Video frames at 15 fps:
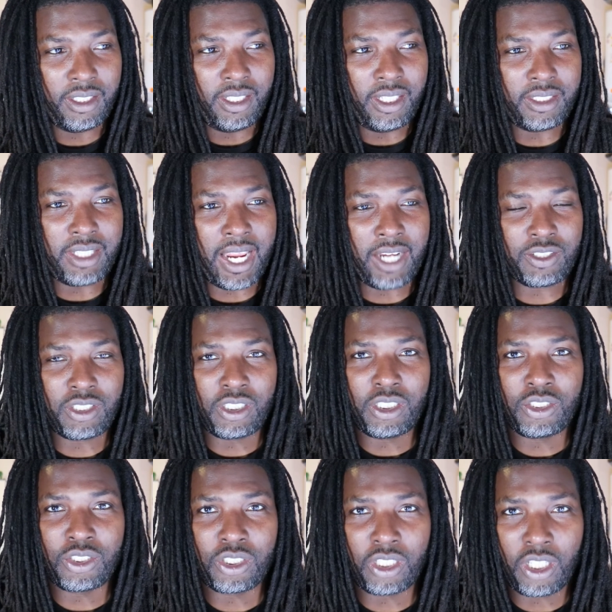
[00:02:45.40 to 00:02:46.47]
It's actually
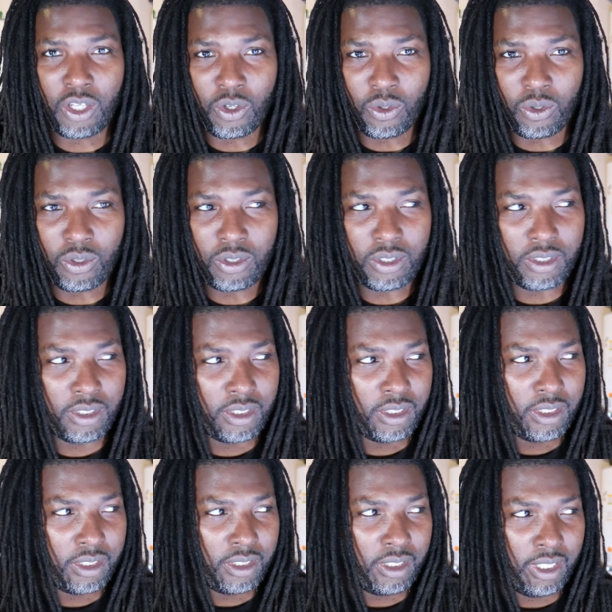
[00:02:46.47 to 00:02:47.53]
slow.
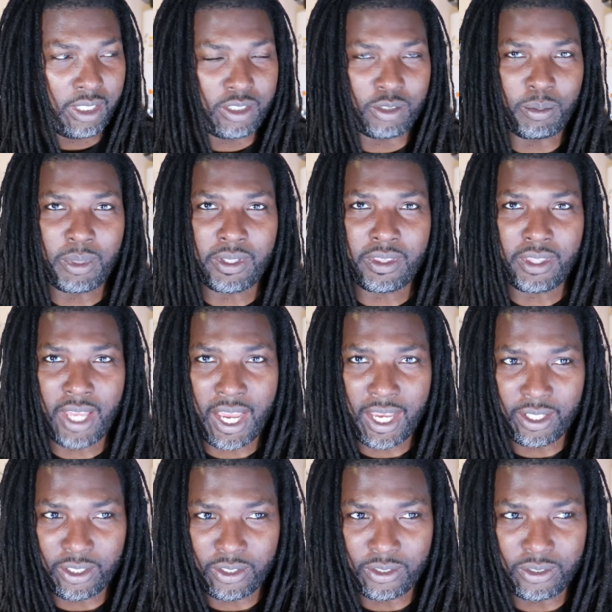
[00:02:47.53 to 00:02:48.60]
It's
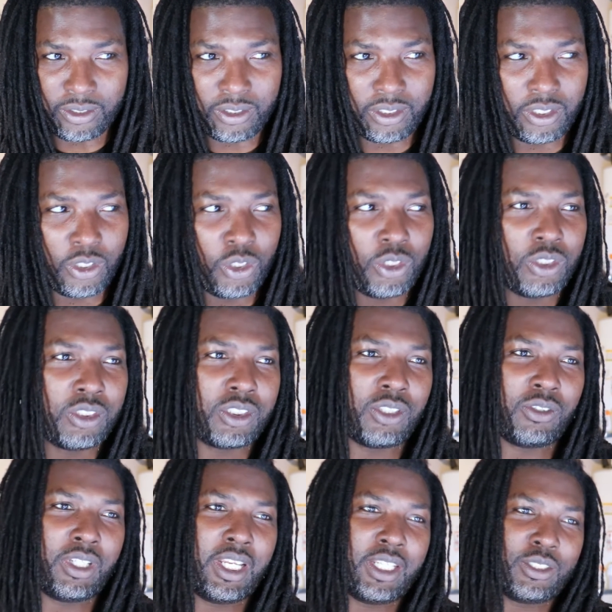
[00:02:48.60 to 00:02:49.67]
methodical.
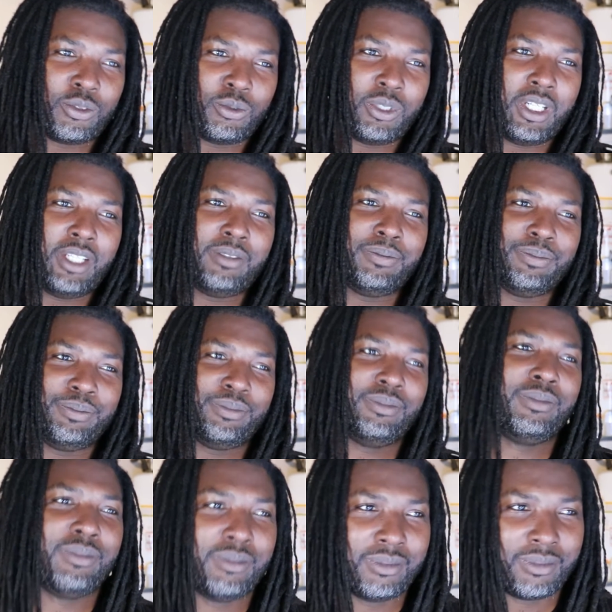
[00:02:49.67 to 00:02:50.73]
So guess what?
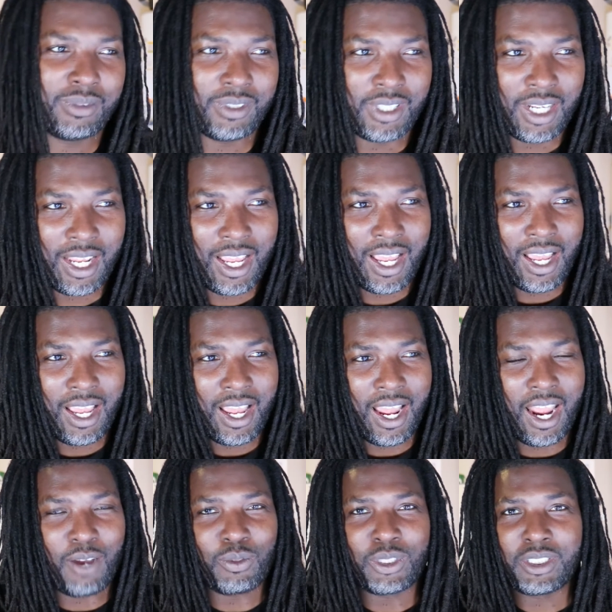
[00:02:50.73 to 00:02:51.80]

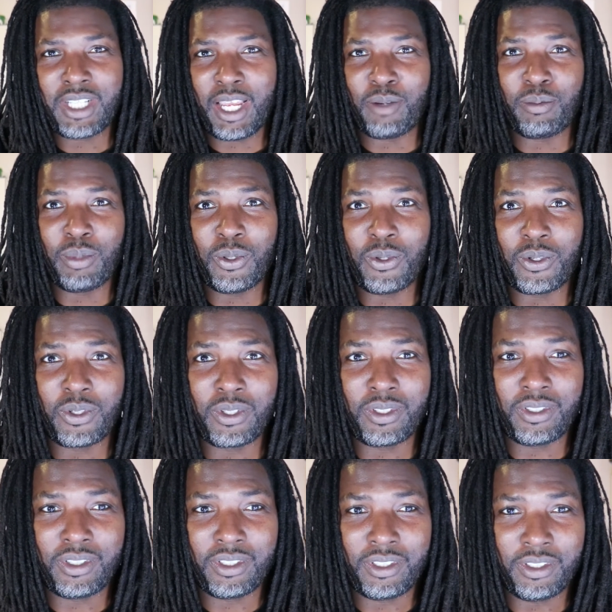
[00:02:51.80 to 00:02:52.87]
I was not
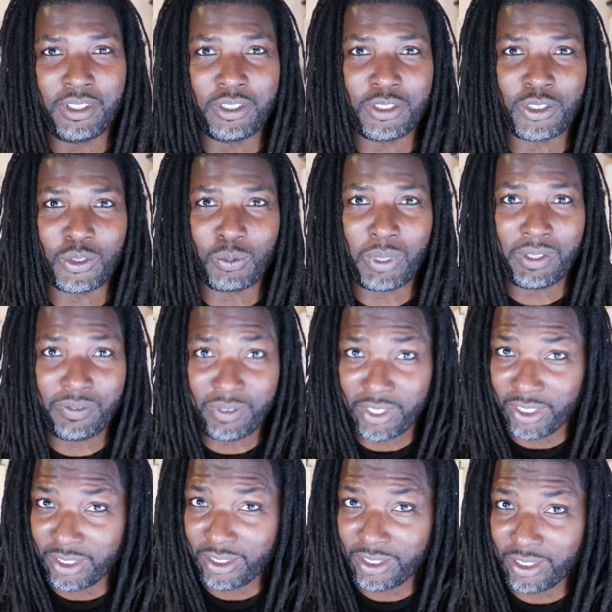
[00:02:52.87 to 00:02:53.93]
born the
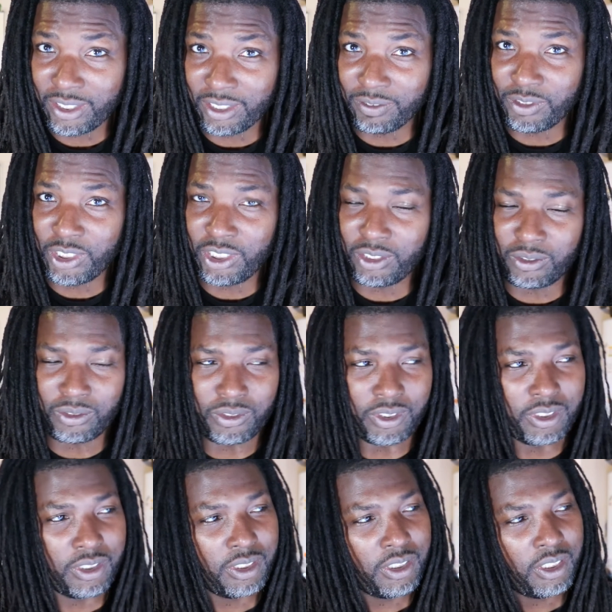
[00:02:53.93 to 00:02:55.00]
swiftest of children.
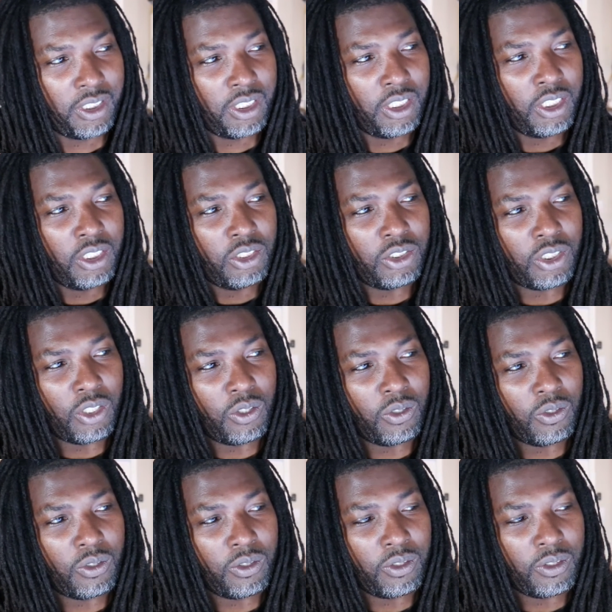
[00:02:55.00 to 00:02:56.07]

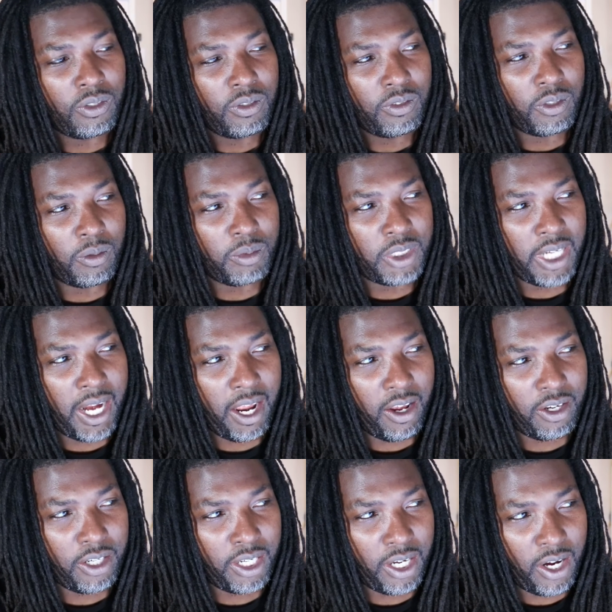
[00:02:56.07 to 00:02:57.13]
So from
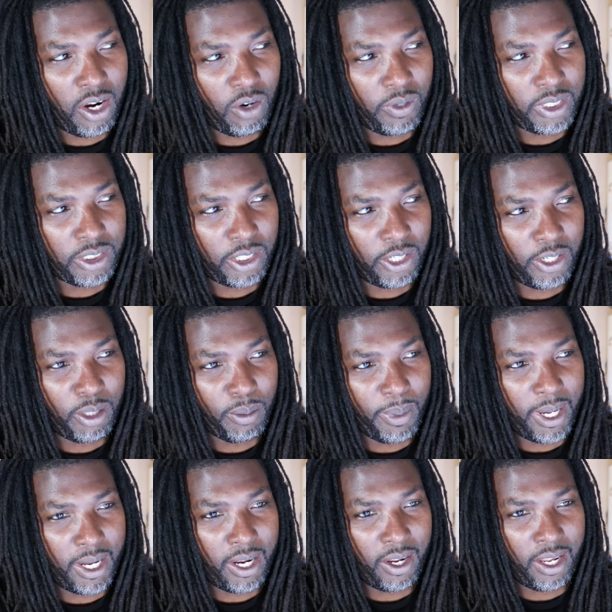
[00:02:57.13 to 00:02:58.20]
childhood, I always heard
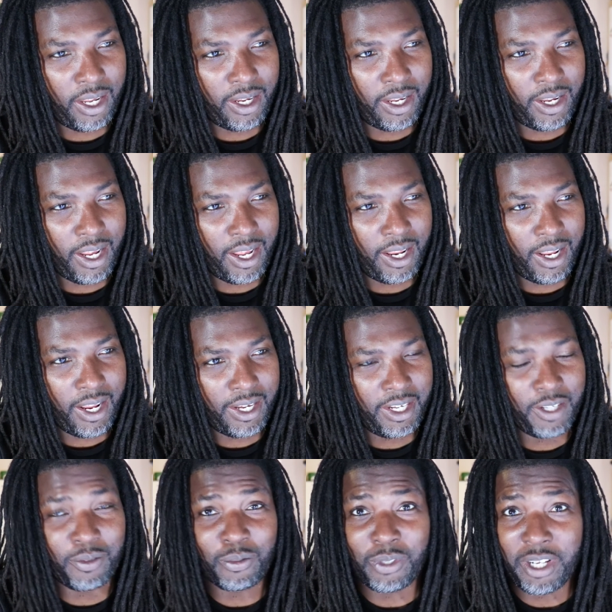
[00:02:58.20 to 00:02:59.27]
about I
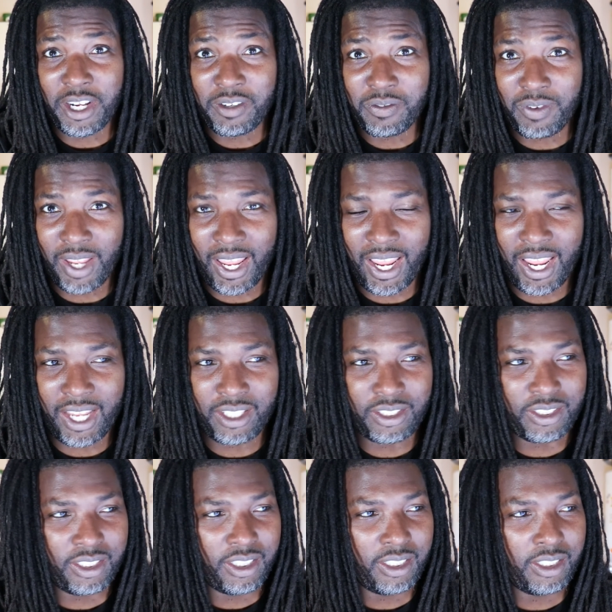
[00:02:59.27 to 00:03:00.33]
didn't run
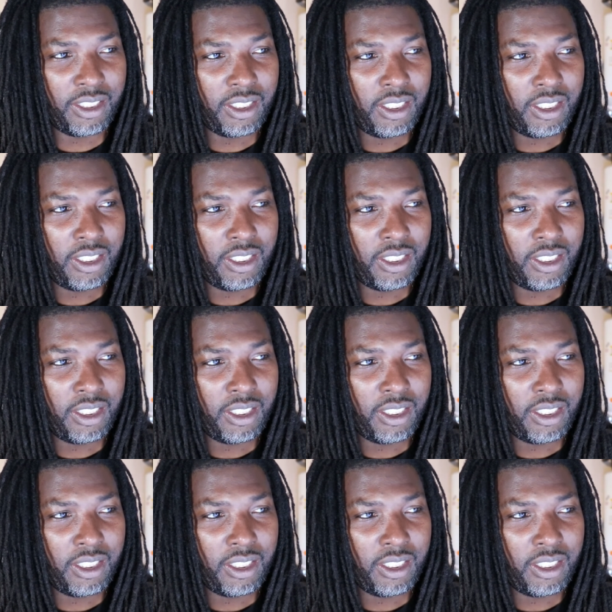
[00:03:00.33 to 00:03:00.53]
fast, and